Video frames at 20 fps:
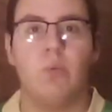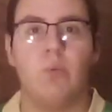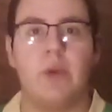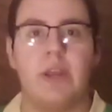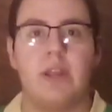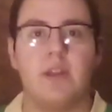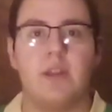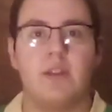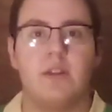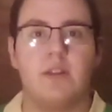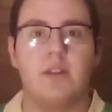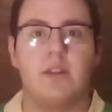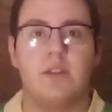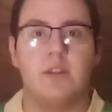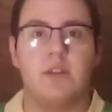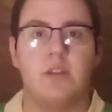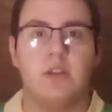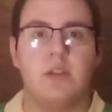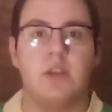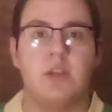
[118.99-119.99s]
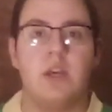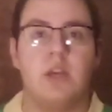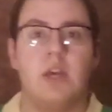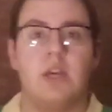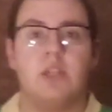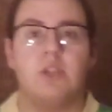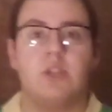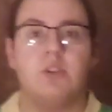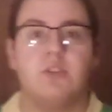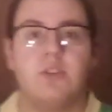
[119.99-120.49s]
Wait,
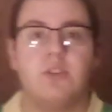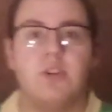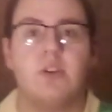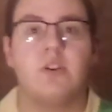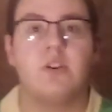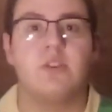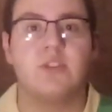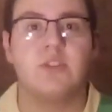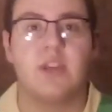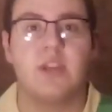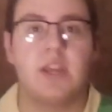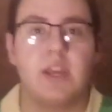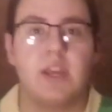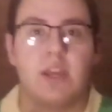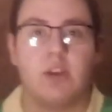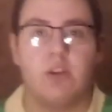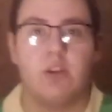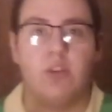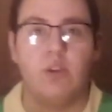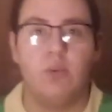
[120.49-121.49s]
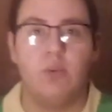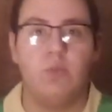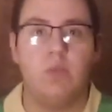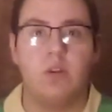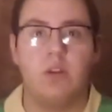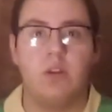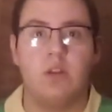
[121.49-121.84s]
you see your second clue?